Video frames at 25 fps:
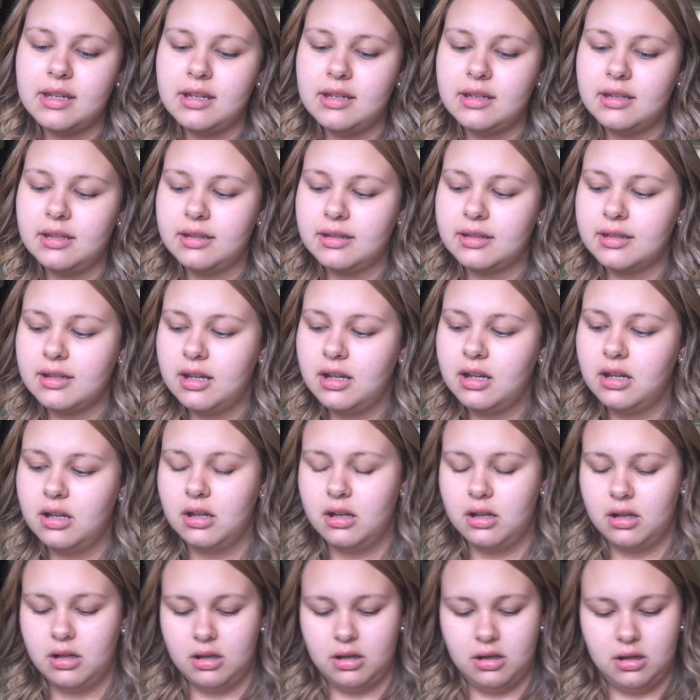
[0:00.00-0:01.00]
is
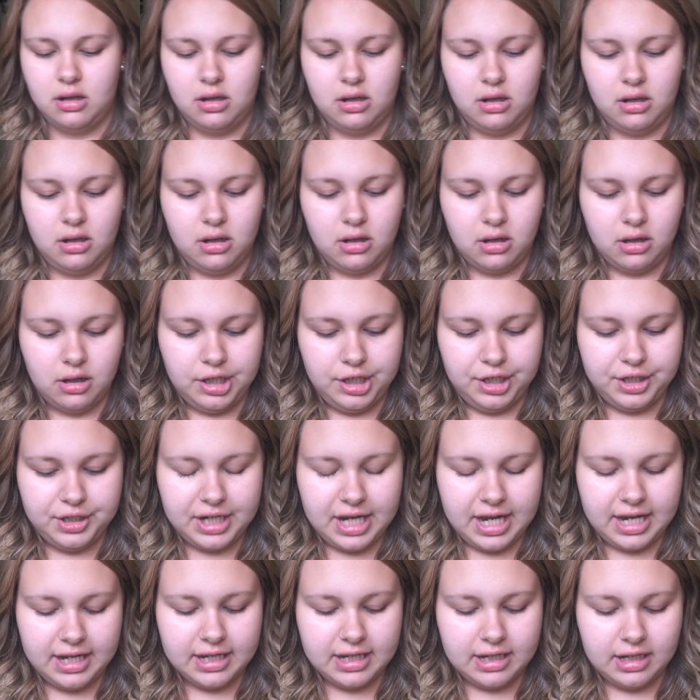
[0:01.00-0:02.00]
you
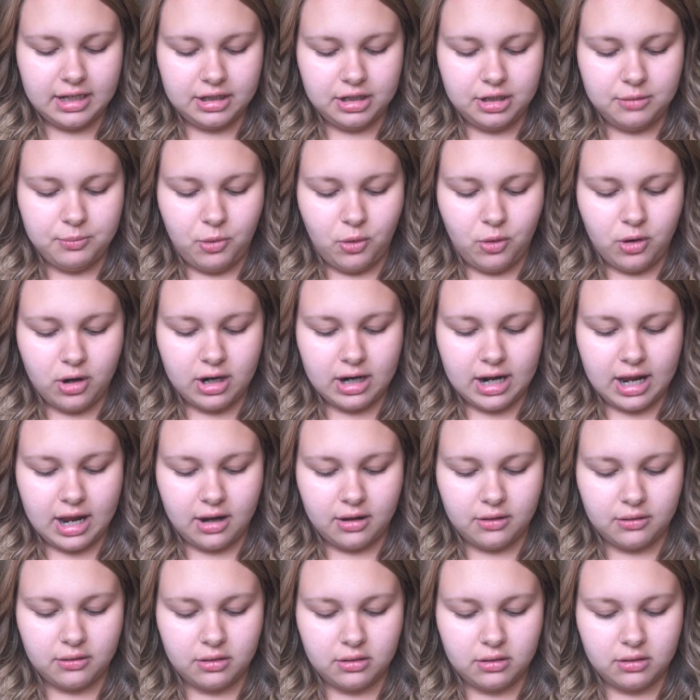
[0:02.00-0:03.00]
take it and you pour it
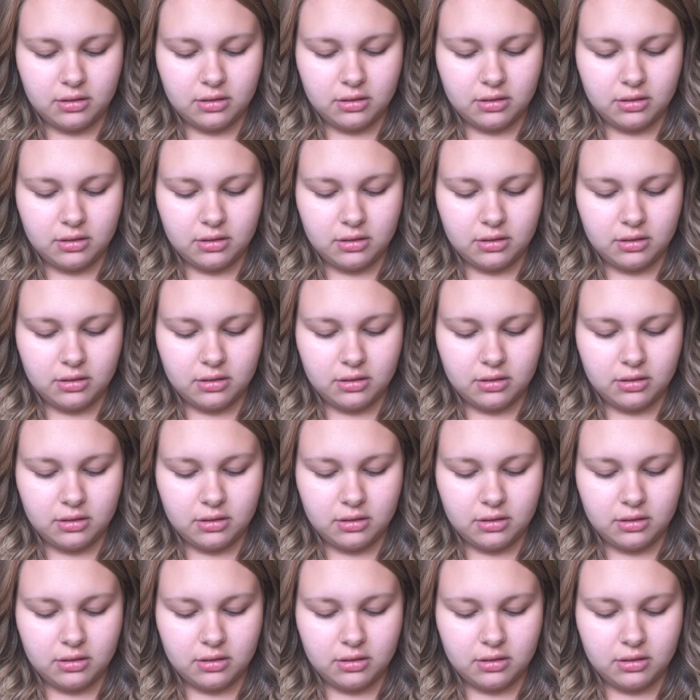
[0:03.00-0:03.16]
out,